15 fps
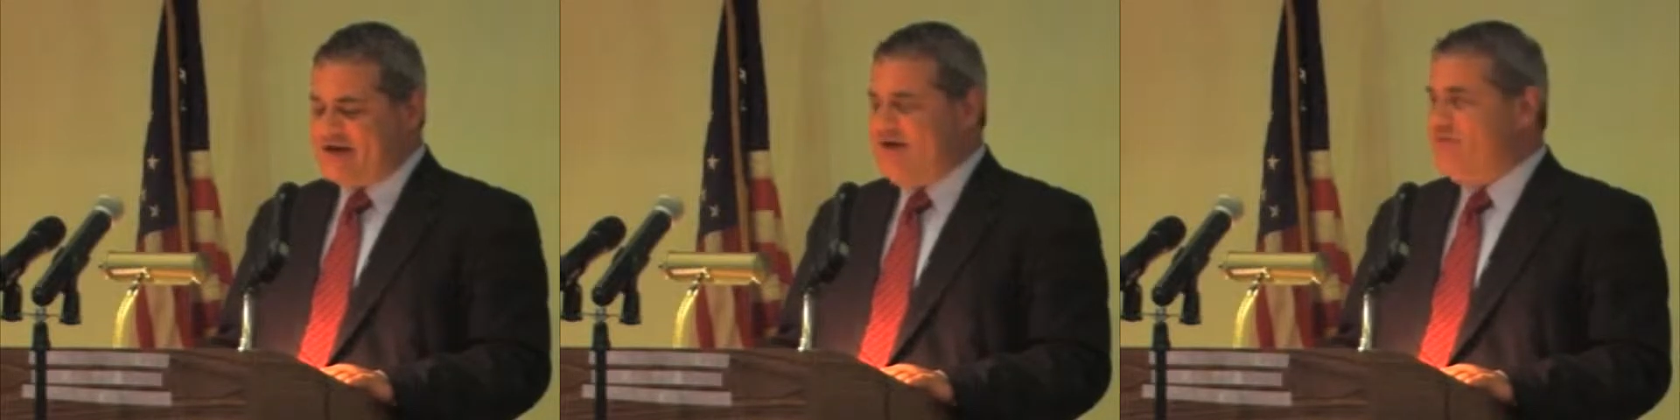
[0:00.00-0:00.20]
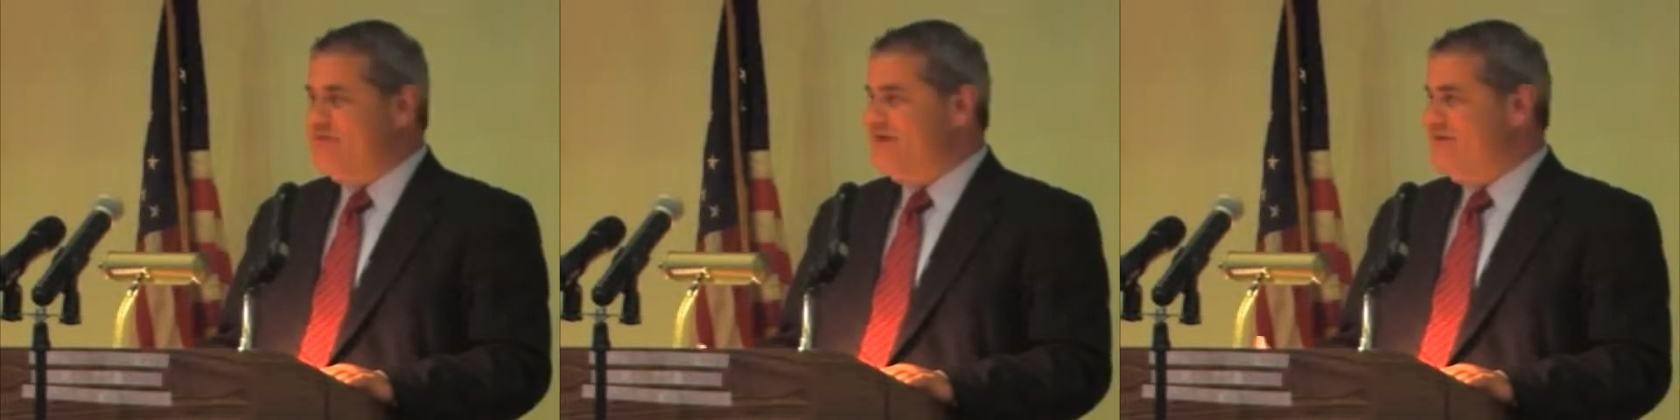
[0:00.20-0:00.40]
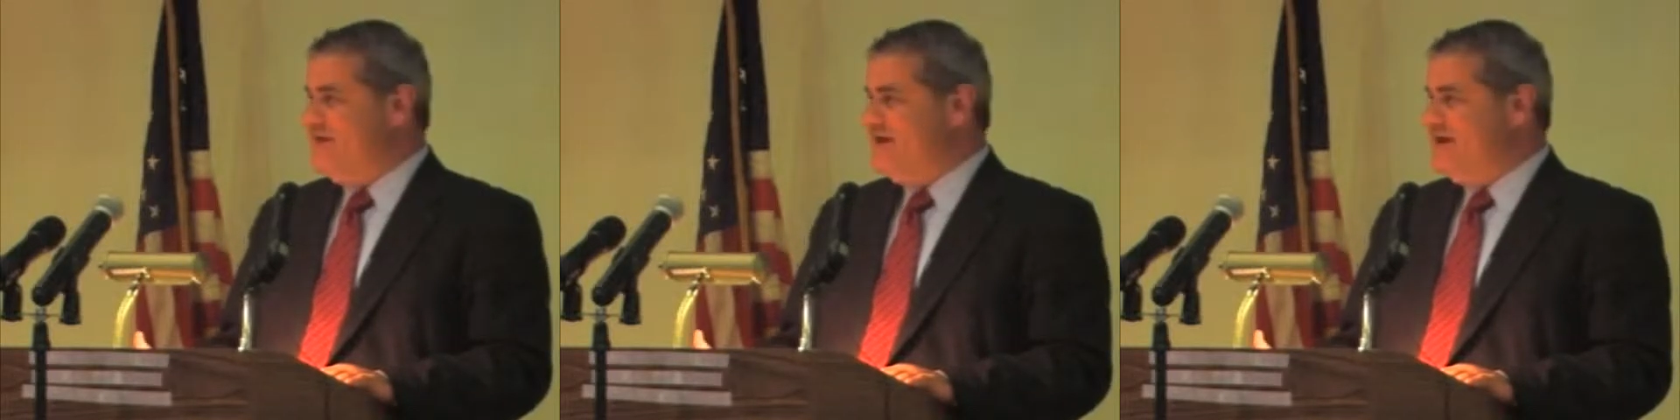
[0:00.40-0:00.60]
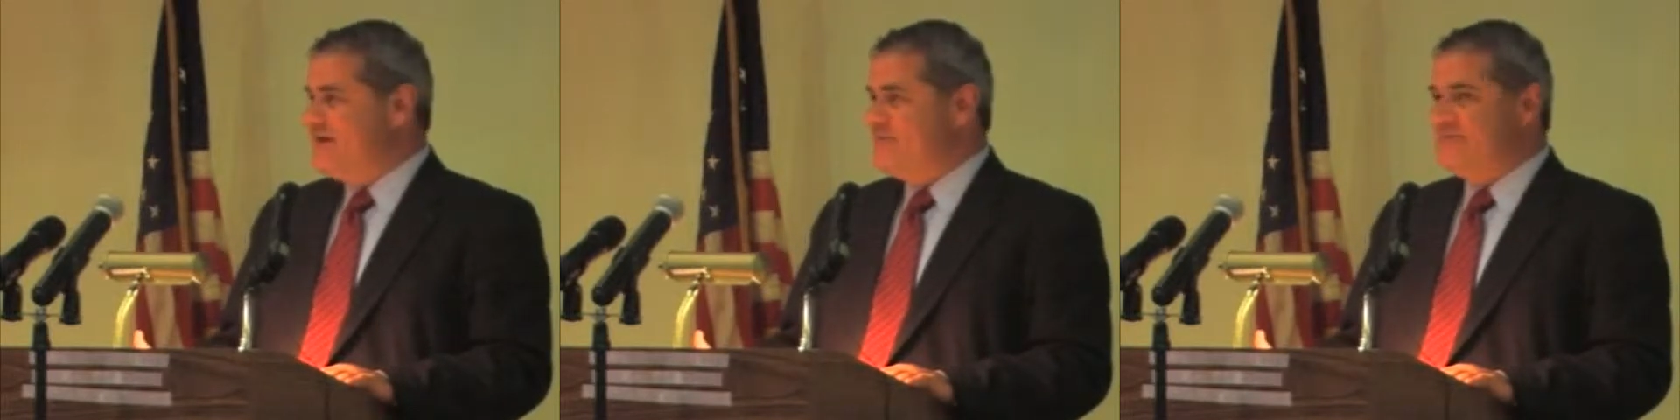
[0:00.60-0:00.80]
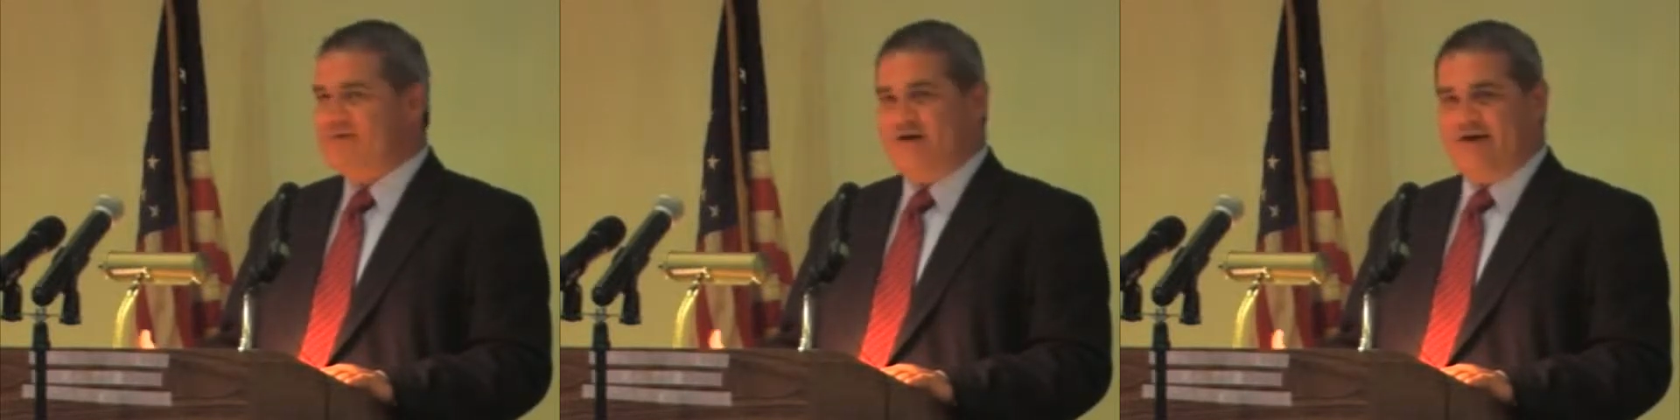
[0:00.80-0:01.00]
I want
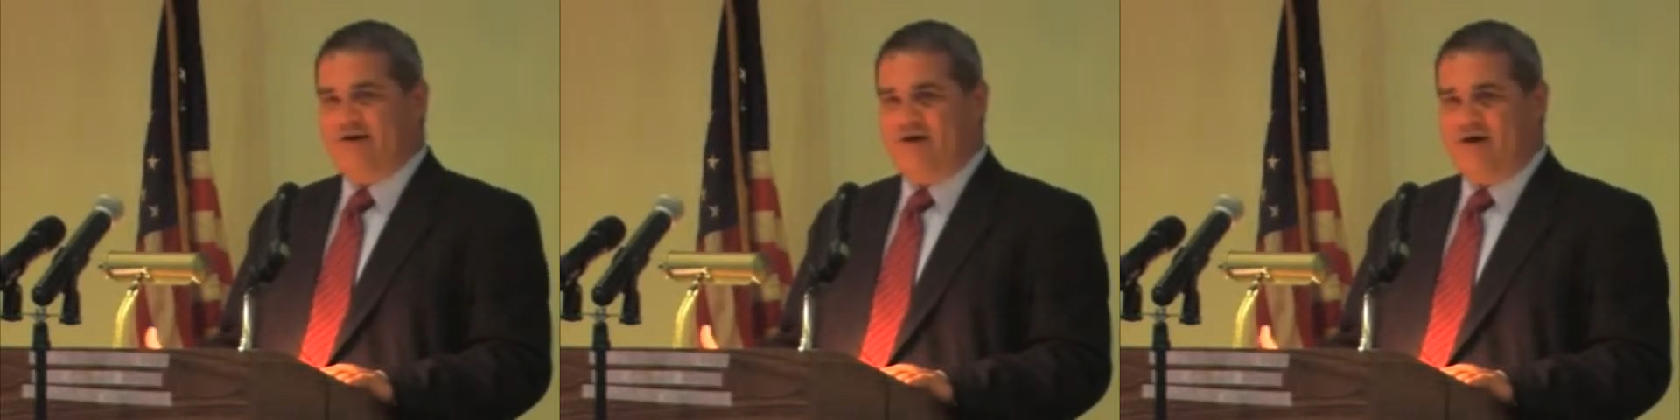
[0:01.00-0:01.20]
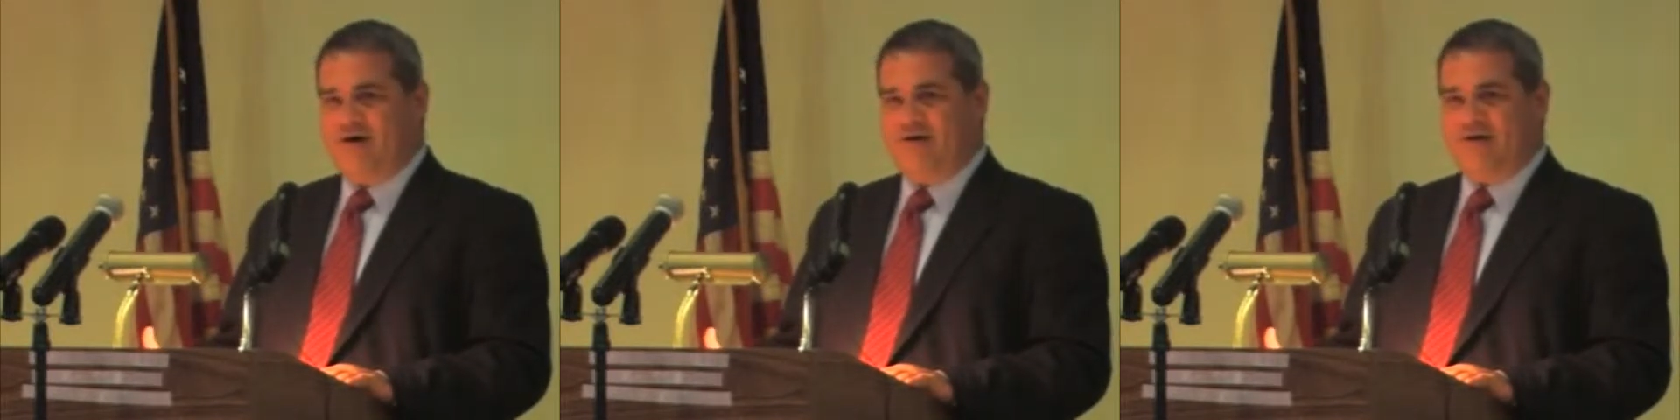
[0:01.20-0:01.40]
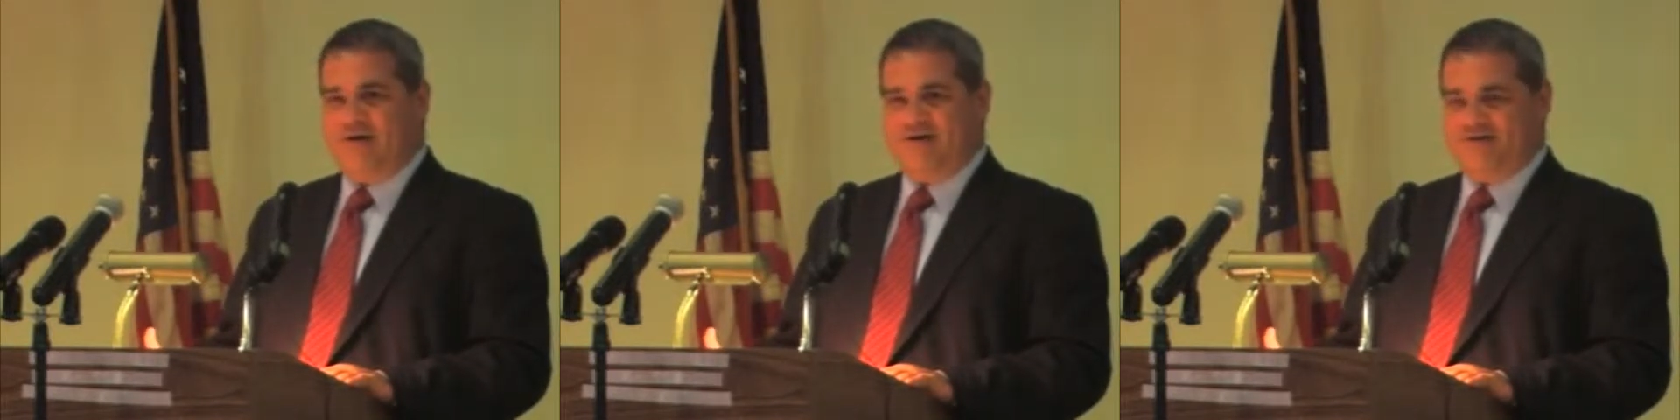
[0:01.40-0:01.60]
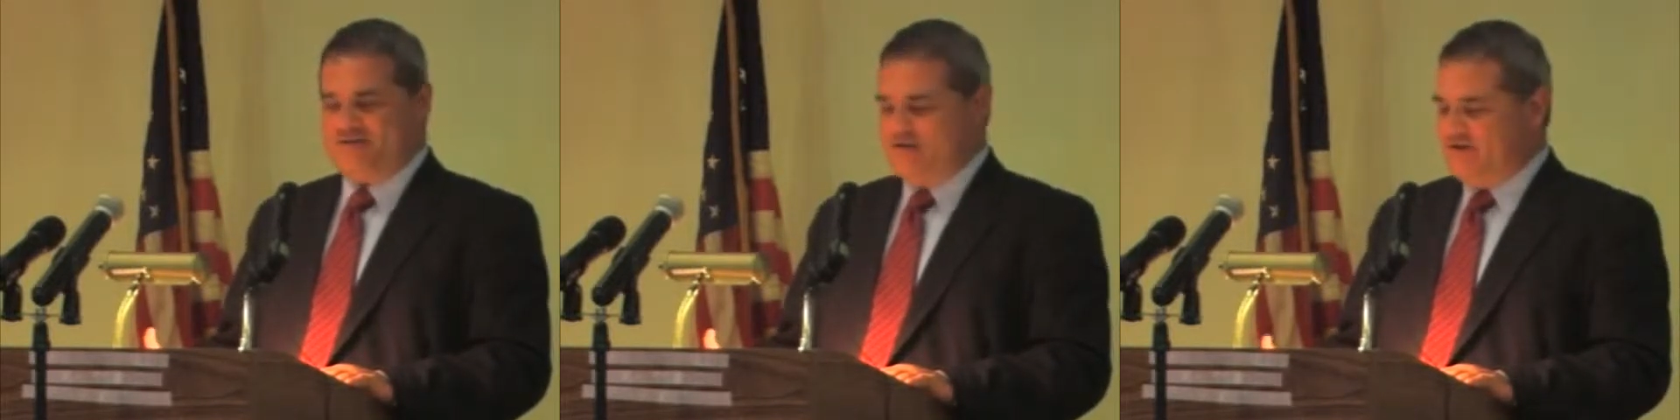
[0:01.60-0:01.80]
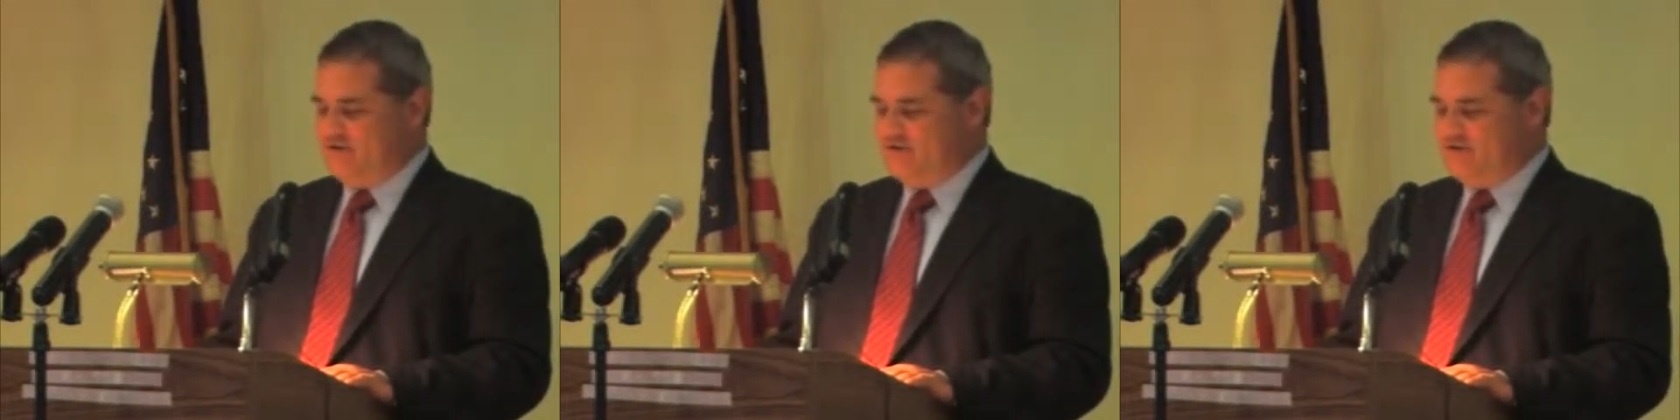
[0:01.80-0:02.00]
them and all our
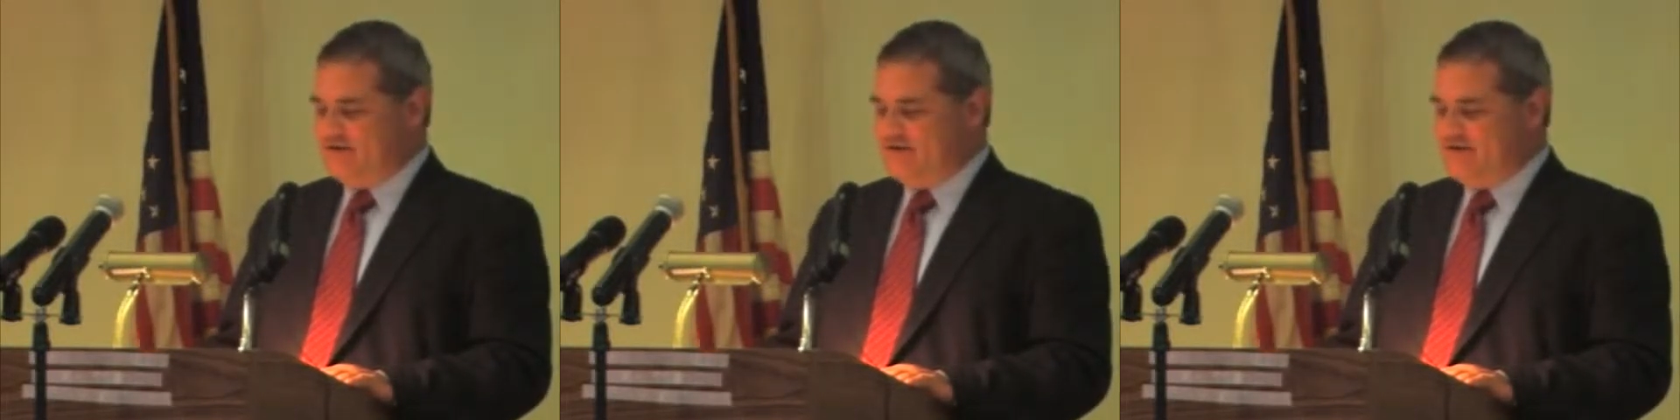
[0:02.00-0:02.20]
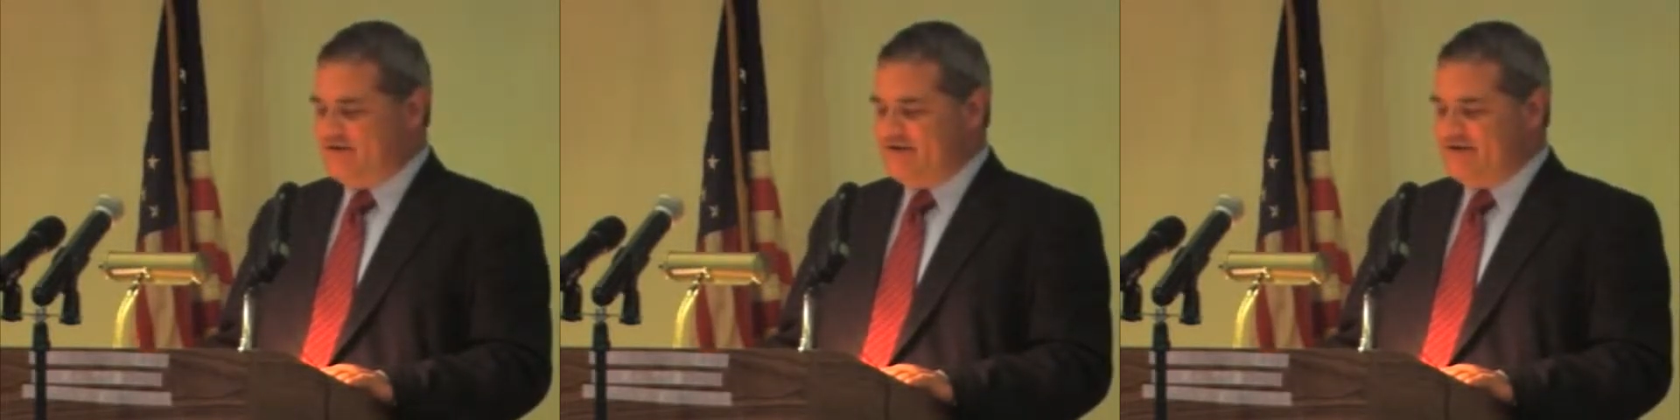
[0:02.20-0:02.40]
children